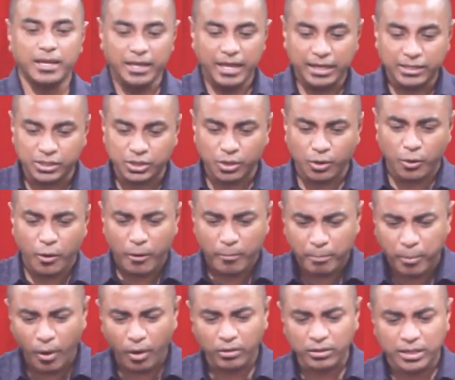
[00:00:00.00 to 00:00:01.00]
And so
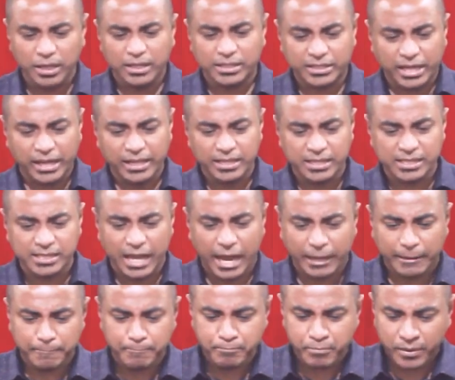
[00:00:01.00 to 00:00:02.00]
Paul tells
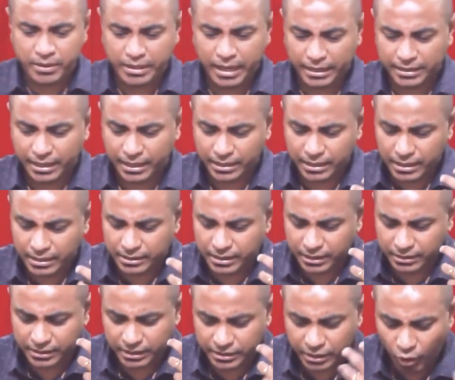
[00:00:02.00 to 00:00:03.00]
that
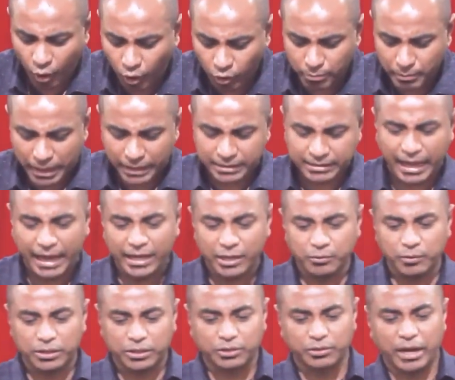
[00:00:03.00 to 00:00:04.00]
the old man died
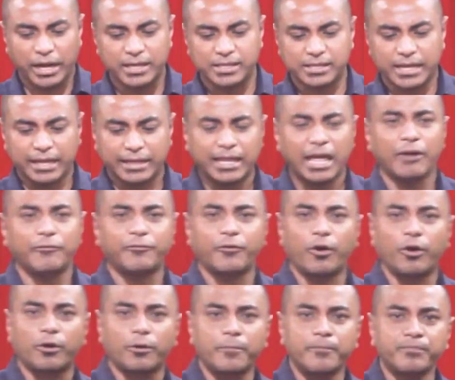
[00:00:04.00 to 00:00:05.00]
with Christ, and
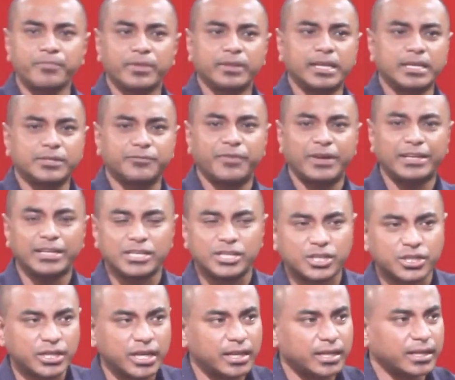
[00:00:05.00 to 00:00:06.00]
therefore this very
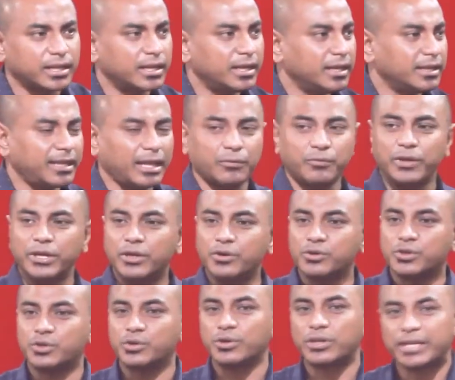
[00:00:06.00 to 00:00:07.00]
sin that we
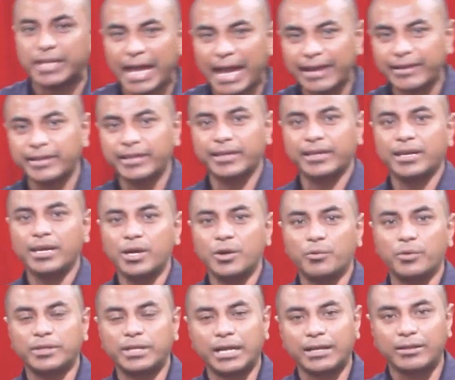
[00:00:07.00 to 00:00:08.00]
used to carry
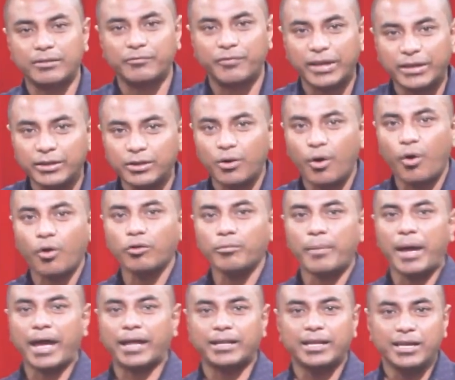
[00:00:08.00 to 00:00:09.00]
with that very old
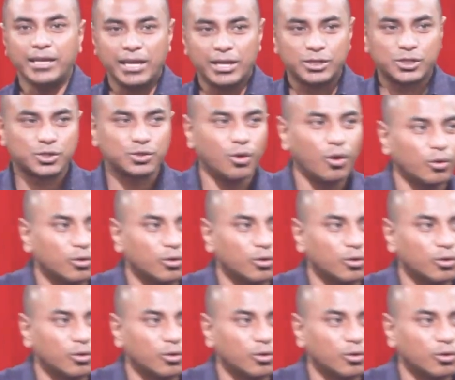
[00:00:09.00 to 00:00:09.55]
man is no